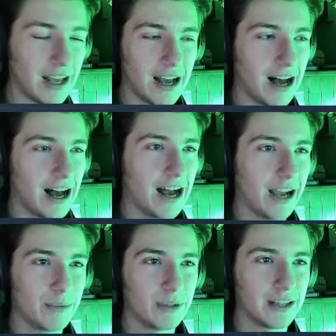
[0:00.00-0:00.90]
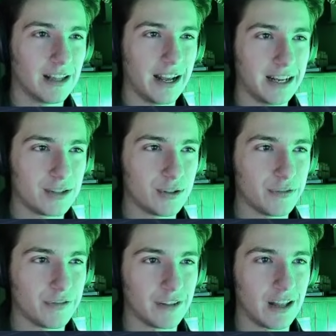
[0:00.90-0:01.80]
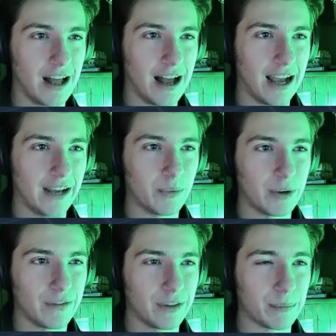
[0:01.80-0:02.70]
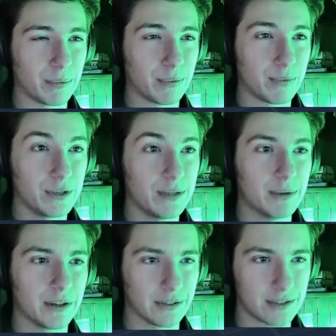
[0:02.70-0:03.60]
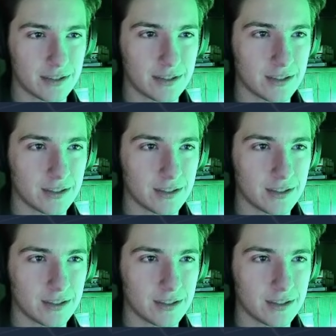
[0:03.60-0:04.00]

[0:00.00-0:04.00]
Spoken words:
I would like to fly one of the Prebuilts.